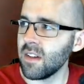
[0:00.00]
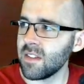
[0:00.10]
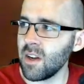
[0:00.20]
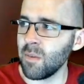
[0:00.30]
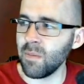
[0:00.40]

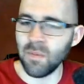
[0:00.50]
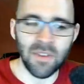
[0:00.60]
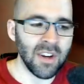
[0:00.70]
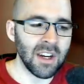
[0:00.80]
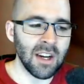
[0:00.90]
So now
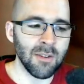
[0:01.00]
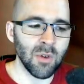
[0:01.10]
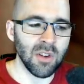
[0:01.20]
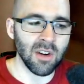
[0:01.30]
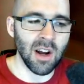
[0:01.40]
be very
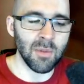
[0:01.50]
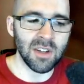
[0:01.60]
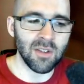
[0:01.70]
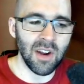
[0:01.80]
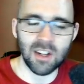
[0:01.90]
careful with your
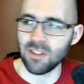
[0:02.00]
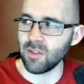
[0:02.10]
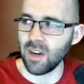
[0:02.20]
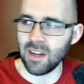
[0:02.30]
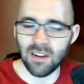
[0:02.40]
complex
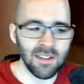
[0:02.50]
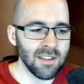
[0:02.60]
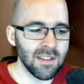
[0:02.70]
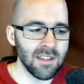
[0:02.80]
fractions right here.